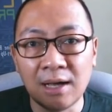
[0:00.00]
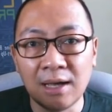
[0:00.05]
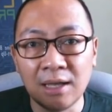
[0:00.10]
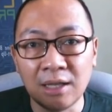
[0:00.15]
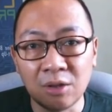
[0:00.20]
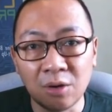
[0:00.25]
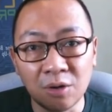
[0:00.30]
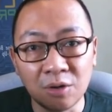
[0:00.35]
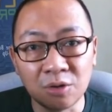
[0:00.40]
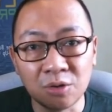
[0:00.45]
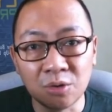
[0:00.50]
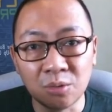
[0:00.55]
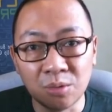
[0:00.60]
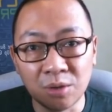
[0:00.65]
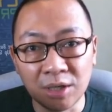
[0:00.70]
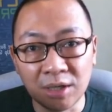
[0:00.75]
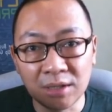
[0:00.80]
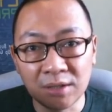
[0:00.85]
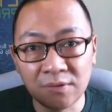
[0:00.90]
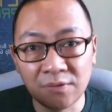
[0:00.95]
It also
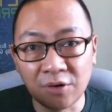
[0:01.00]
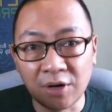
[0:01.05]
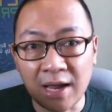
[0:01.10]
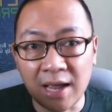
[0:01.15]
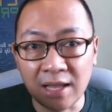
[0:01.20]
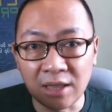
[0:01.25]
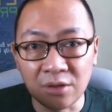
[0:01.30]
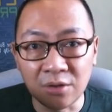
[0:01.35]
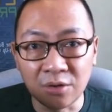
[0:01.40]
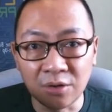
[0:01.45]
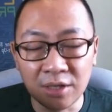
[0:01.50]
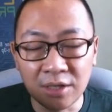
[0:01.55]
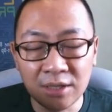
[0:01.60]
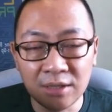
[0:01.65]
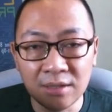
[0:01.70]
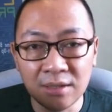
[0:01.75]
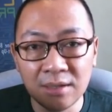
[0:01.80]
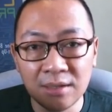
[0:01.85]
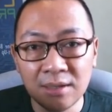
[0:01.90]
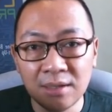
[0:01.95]
works for
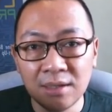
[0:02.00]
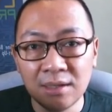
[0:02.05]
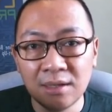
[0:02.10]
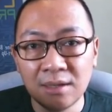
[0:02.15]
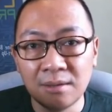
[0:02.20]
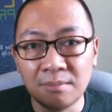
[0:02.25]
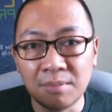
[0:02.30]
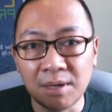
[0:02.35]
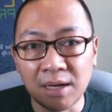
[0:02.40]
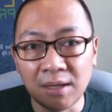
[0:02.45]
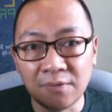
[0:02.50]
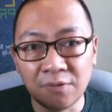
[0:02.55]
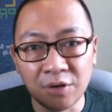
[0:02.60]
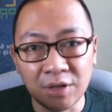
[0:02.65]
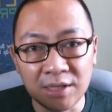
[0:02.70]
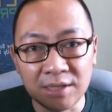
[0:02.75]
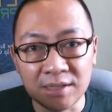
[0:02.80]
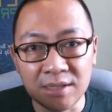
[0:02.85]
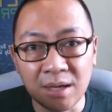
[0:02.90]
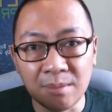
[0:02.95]
Android, but for
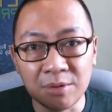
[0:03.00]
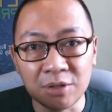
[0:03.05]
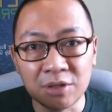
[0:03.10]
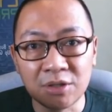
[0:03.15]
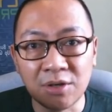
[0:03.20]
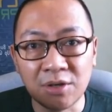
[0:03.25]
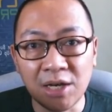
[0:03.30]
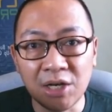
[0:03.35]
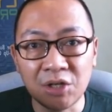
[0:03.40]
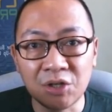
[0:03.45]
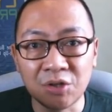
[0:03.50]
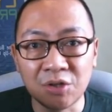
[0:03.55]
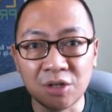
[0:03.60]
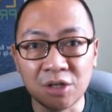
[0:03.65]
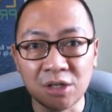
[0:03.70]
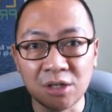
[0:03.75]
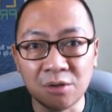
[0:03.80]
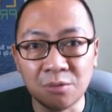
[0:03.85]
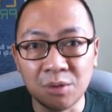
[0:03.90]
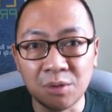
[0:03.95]
this
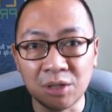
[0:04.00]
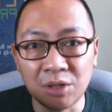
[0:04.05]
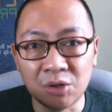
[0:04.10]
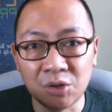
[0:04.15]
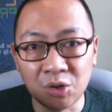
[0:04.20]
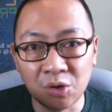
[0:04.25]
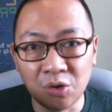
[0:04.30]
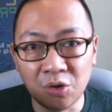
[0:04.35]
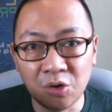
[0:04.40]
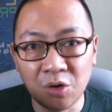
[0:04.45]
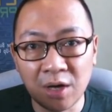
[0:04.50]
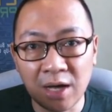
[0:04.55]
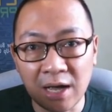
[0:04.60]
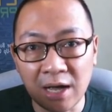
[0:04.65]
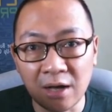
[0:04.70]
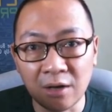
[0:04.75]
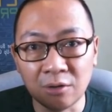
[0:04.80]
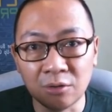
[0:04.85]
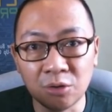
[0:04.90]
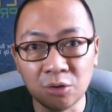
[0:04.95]
demonstration, we'll show you
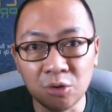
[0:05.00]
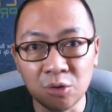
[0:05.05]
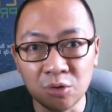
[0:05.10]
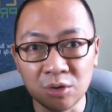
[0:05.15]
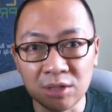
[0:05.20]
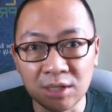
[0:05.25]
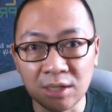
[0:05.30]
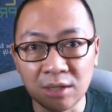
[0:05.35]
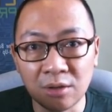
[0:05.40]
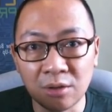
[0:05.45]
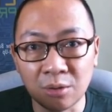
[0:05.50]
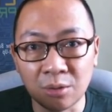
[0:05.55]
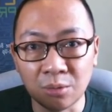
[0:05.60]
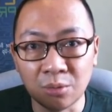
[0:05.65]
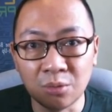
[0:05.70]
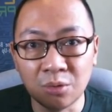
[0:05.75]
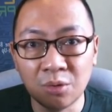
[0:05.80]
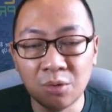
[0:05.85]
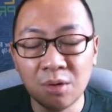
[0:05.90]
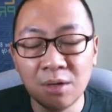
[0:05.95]
how to use it
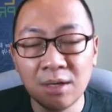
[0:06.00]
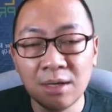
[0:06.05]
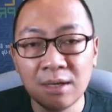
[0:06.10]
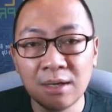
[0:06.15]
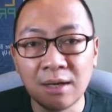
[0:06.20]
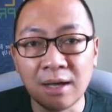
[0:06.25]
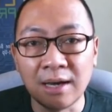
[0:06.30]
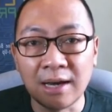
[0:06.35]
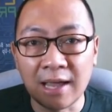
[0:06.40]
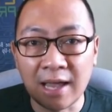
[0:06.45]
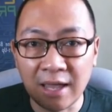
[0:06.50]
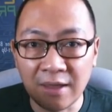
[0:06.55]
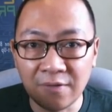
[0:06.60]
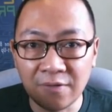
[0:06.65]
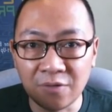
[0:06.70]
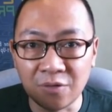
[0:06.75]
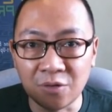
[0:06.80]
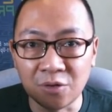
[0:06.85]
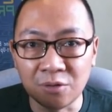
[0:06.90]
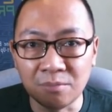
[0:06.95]
through an
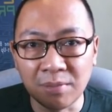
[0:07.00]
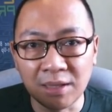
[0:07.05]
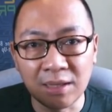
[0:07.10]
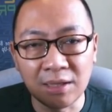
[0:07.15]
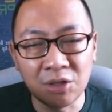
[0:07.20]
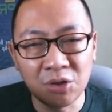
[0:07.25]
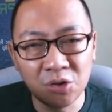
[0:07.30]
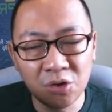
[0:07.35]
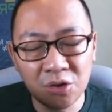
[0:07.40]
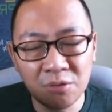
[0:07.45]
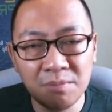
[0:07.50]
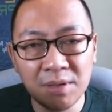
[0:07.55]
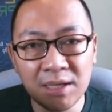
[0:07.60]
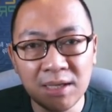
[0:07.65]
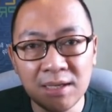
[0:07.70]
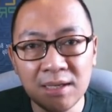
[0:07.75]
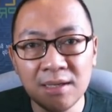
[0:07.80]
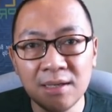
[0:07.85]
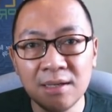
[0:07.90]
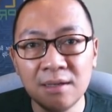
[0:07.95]
iPhone. But it should
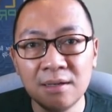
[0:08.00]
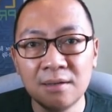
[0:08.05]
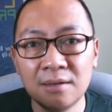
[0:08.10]
be